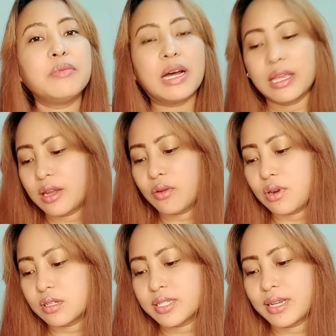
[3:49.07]
my hair
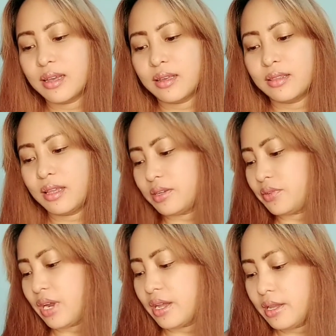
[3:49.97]
wash and hair
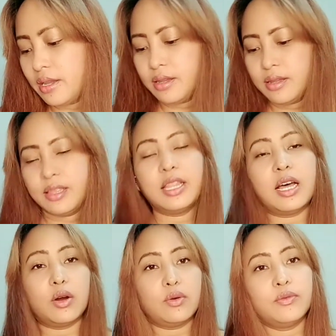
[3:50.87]
dry.
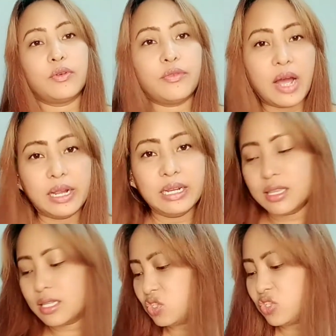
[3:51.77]
Now for final
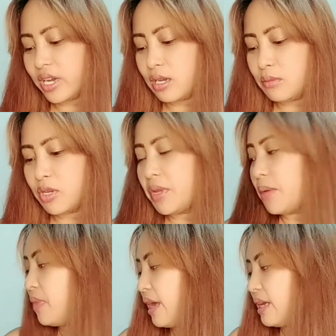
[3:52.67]
touch, I'm gonna be
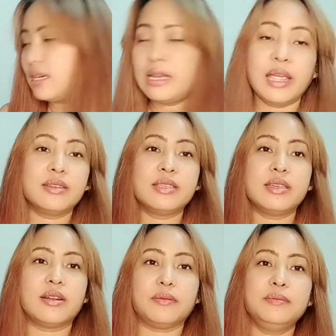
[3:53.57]
applying hair
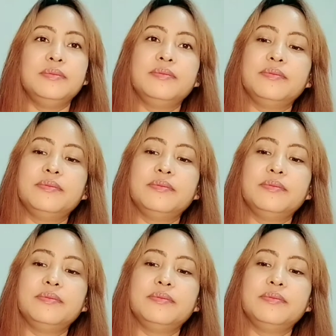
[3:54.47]
serum.